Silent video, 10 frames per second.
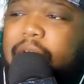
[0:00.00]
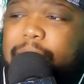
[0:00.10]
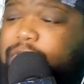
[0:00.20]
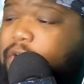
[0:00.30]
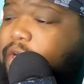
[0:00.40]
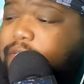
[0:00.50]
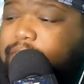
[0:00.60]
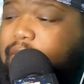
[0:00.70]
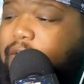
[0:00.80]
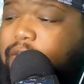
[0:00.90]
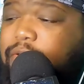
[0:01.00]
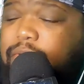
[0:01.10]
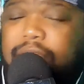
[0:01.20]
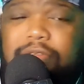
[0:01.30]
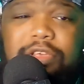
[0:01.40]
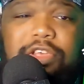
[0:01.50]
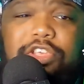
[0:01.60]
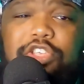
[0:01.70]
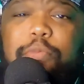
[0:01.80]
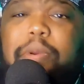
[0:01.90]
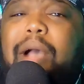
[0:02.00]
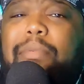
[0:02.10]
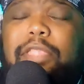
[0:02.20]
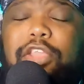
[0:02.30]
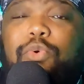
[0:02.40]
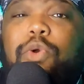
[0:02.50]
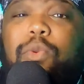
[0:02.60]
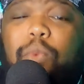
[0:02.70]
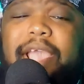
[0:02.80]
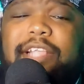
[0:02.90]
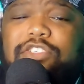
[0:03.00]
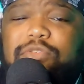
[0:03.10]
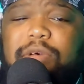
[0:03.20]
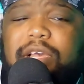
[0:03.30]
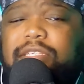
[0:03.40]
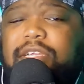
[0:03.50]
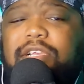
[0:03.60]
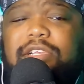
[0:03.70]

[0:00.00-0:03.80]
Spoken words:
I'm sorry to tell you, you're probably doing way too much.